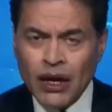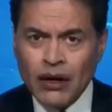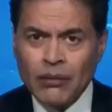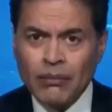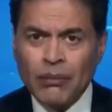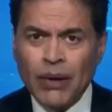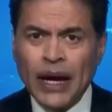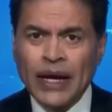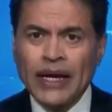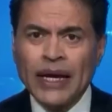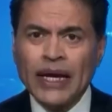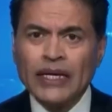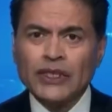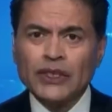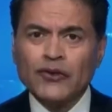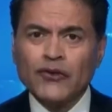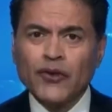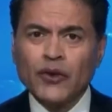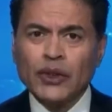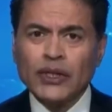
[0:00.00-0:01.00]
My
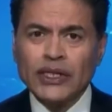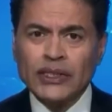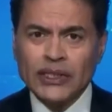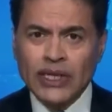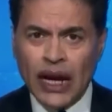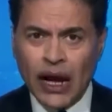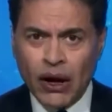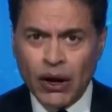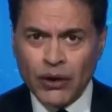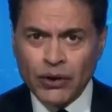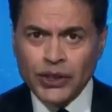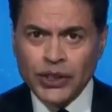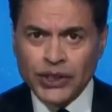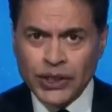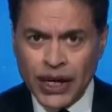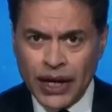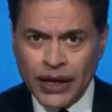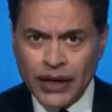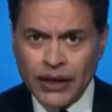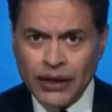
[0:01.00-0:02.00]
guest for this hour
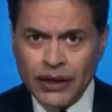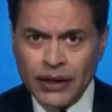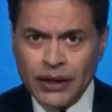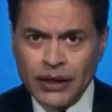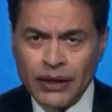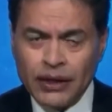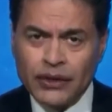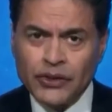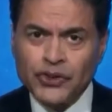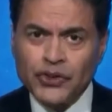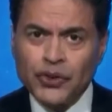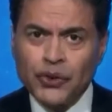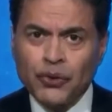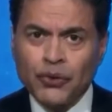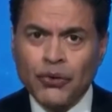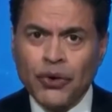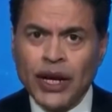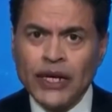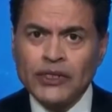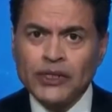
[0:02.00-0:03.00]
today is
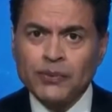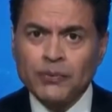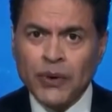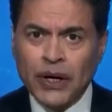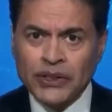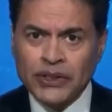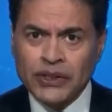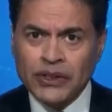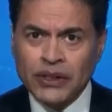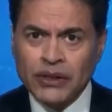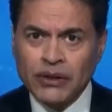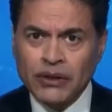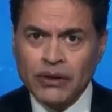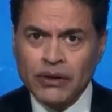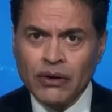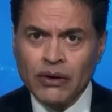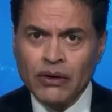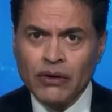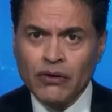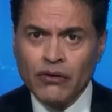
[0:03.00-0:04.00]
Ukraine's President
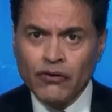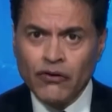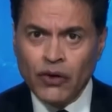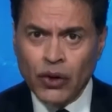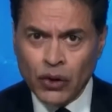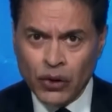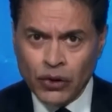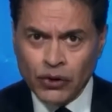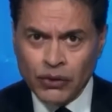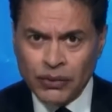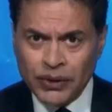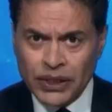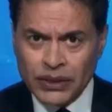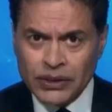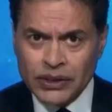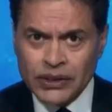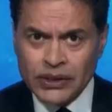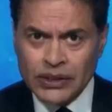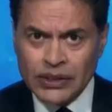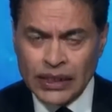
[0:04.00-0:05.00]

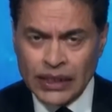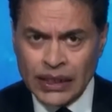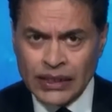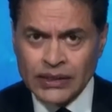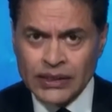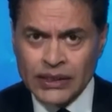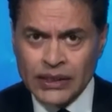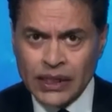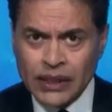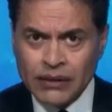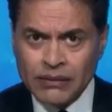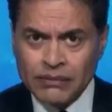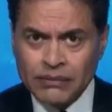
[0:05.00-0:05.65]
Volodymyr Zelensky.